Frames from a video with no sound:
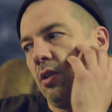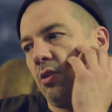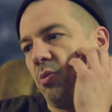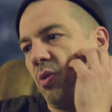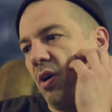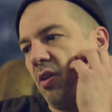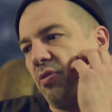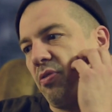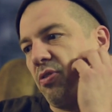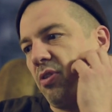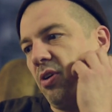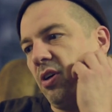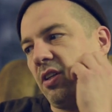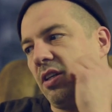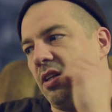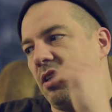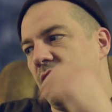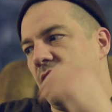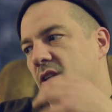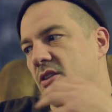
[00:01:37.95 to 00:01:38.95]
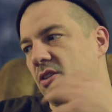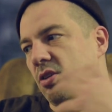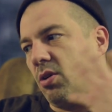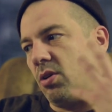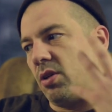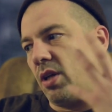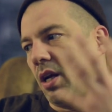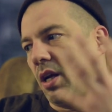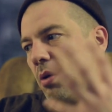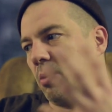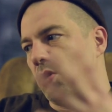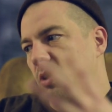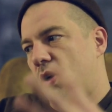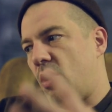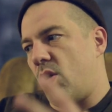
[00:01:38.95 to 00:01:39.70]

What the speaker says: 12, 13 years old, and I was